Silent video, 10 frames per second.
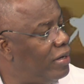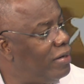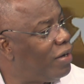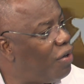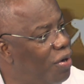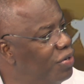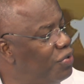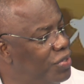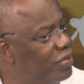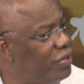The
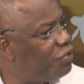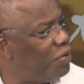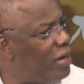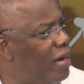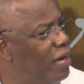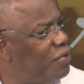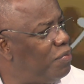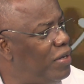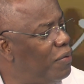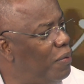country is still Trinidad and
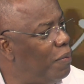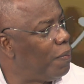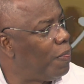Tobago.